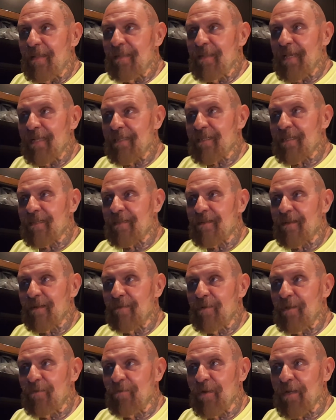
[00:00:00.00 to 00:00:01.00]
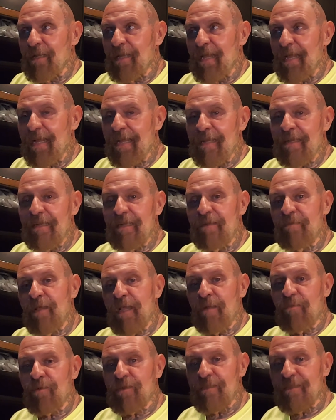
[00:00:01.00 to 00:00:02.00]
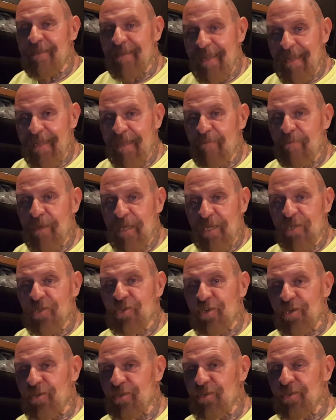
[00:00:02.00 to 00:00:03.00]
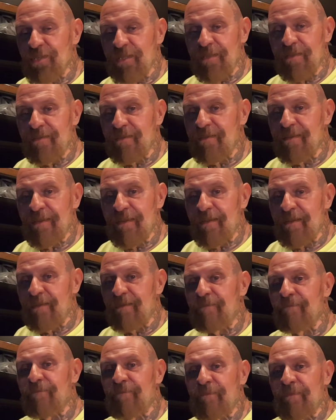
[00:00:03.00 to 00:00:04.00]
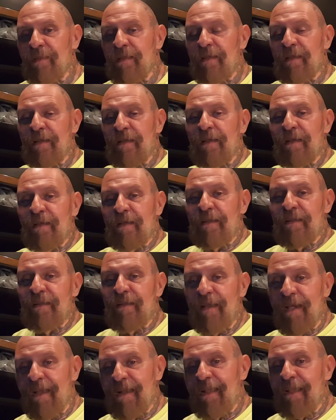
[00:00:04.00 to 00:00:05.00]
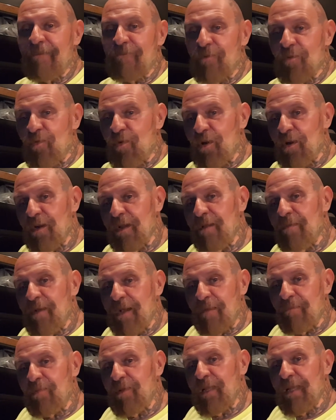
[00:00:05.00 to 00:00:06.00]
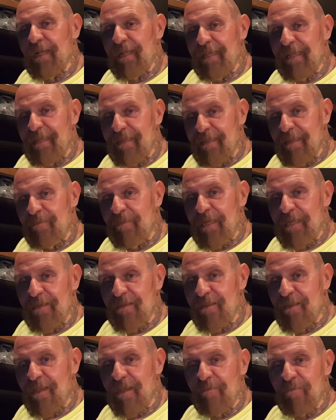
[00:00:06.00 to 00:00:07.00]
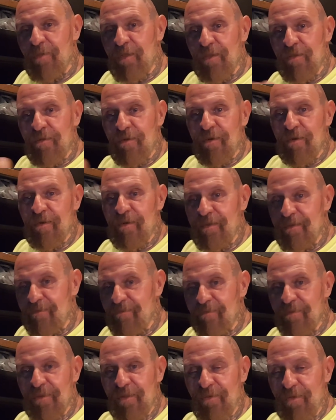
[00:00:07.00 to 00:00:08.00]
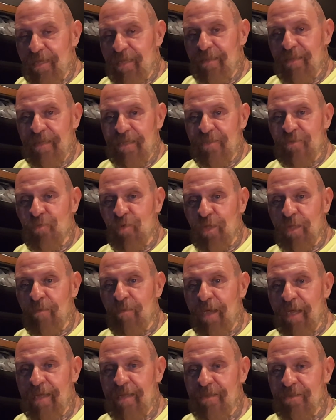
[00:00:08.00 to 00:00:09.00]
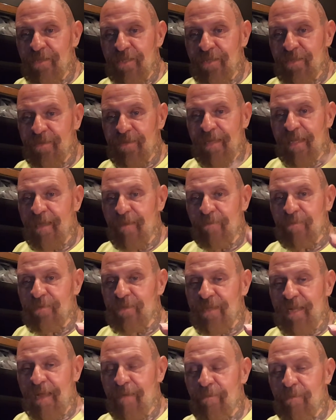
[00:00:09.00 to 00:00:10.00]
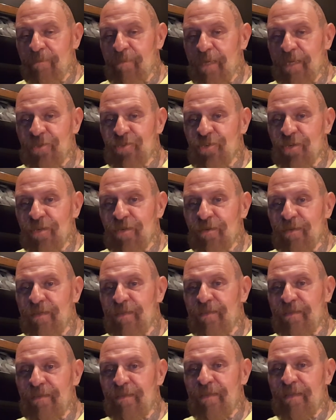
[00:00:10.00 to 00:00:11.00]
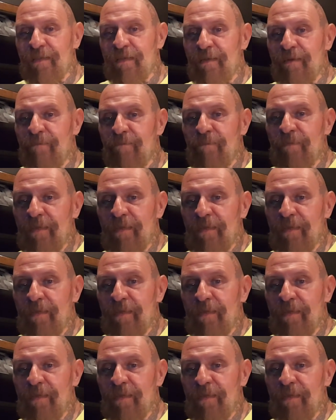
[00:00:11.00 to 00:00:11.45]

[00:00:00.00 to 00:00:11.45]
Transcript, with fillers: that's going to be really handy to be able to take pictures and uh, not have to worry about plugging them into the computer and doing things with them. I can just take a snap a picture and uh,